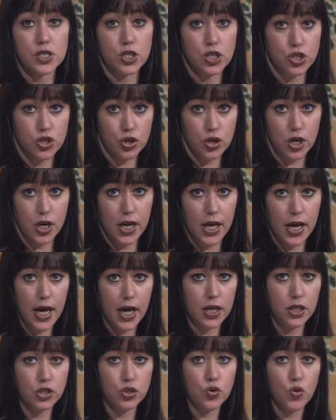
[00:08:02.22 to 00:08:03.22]
attorney
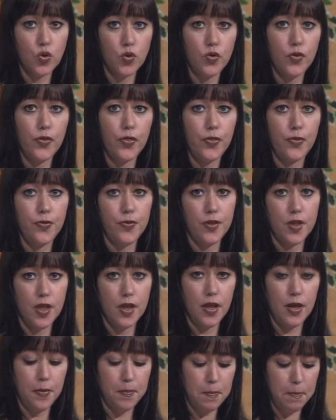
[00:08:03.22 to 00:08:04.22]
had told
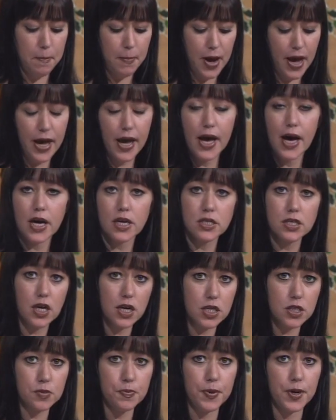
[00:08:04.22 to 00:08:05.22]
my
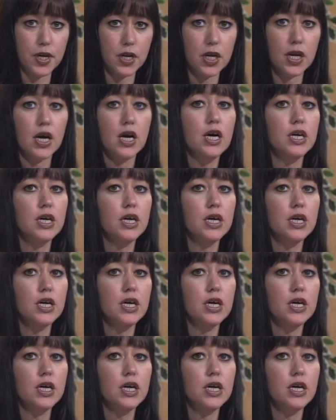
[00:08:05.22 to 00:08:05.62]
ex-husband